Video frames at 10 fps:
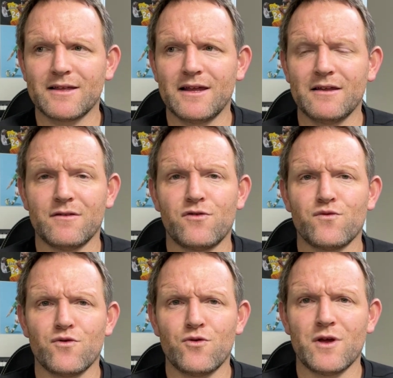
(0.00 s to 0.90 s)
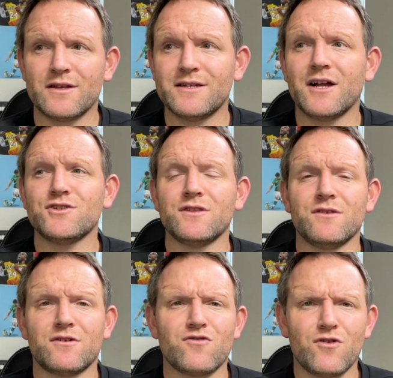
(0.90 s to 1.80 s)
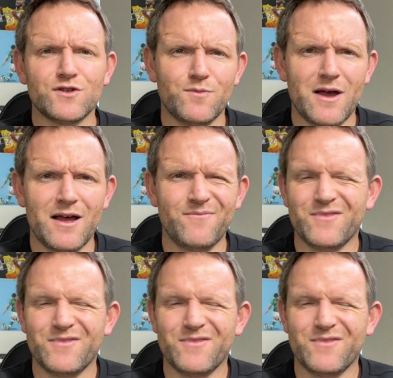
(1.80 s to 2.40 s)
getting through and touching the crossbar,